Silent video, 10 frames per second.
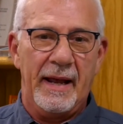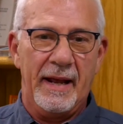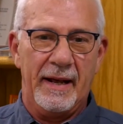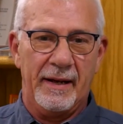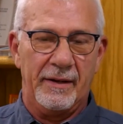
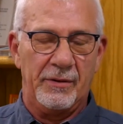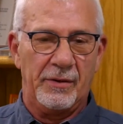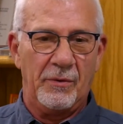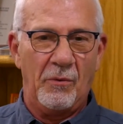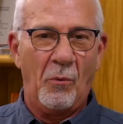And
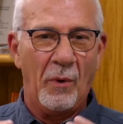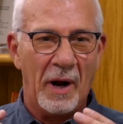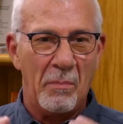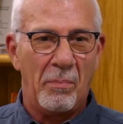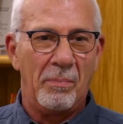when
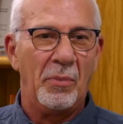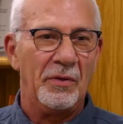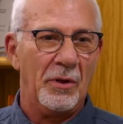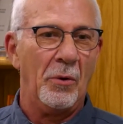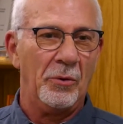I
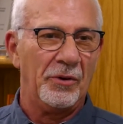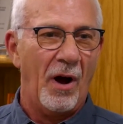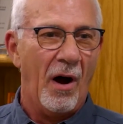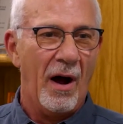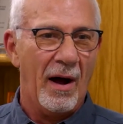put those
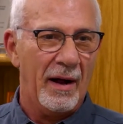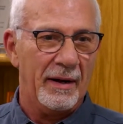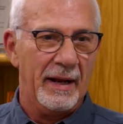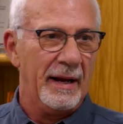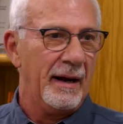
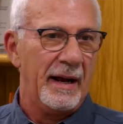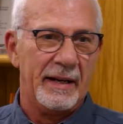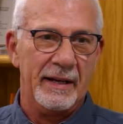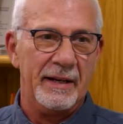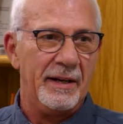on and I
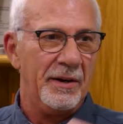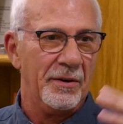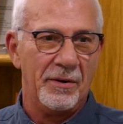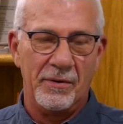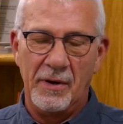could
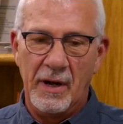hear